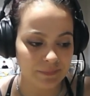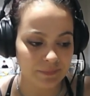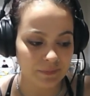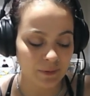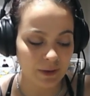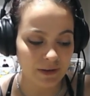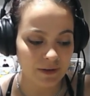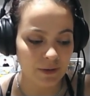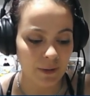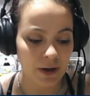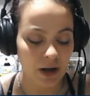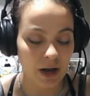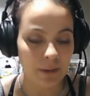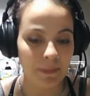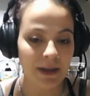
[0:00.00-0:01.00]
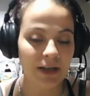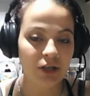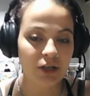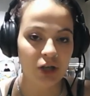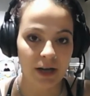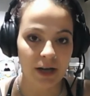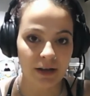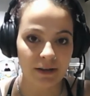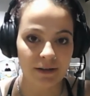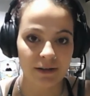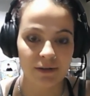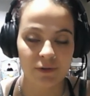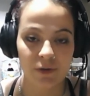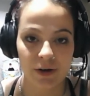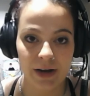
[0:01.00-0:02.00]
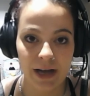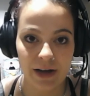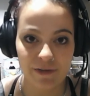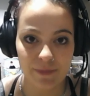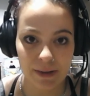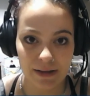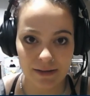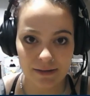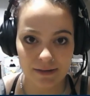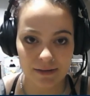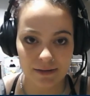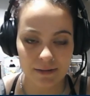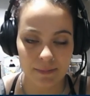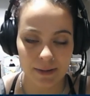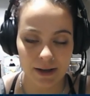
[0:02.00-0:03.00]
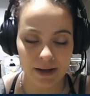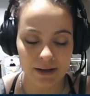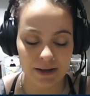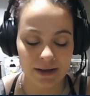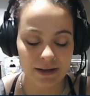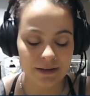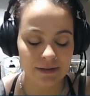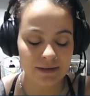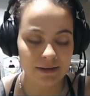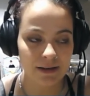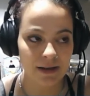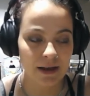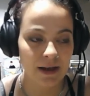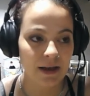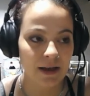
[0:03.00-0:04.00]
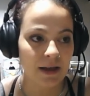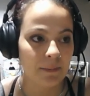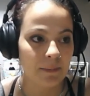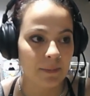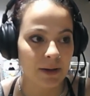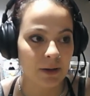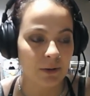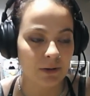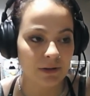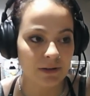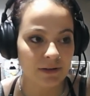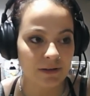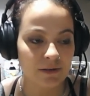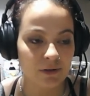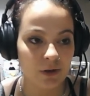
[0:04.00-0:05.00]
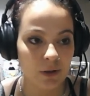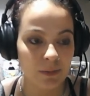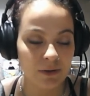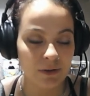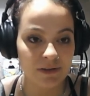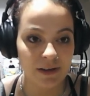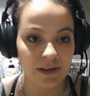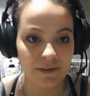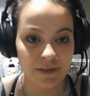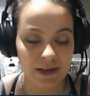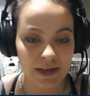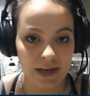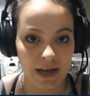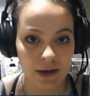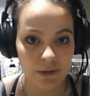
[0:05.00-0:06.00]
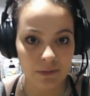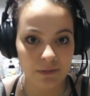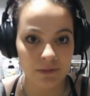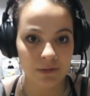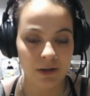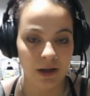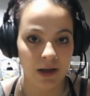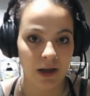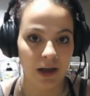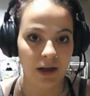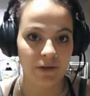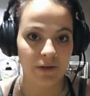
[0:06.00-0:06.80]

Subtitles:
What's going on? My child is 4.5 months, my youngest. My oldest is almost 7 now, and